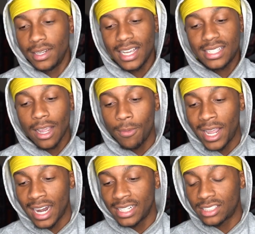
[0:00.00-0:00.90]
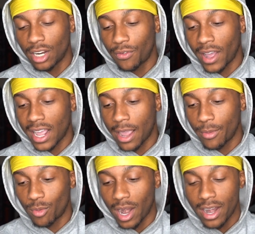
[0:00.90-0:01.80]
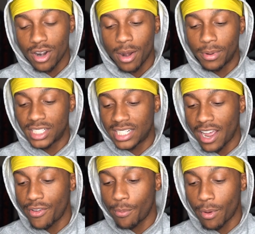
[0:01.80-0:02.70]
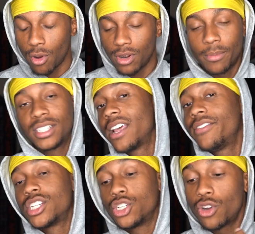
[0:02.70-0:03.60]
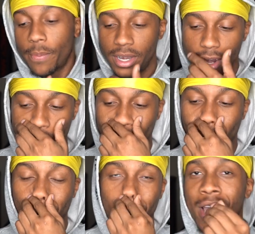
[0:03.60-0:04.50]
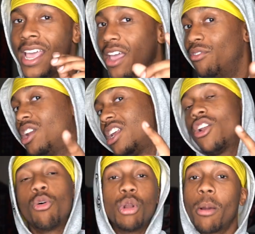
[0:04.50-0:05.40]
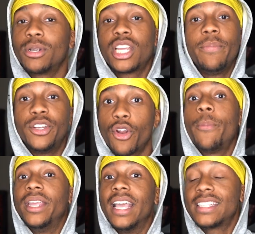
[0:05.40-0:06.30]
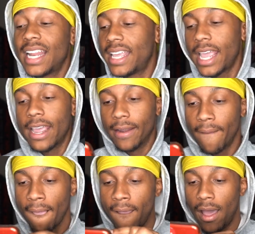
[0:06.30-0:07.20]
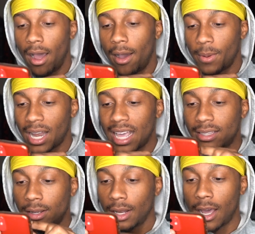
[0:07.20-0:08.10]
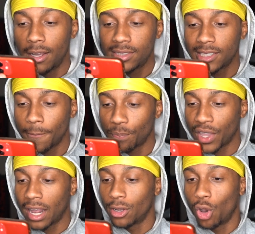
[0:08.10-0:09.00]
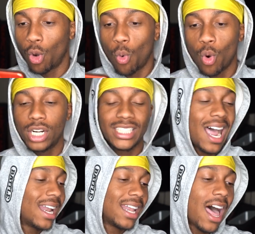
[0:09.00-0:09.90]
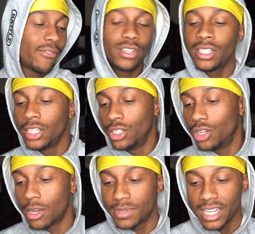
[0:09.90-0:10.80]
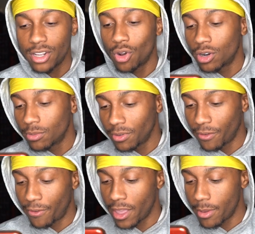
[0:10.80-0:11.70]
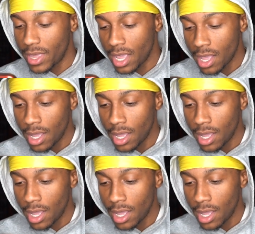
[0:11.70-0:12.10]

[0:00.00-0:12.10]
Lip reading: Next up, we got this Certified Gang member right here, number 7, bro. Number 7's a drippy number, bro. If you didn't know, numbers can be drippy. Yes, they can. I like the gloves. Got a little orange hot lava, you know what I'm saying, on them. You feel me?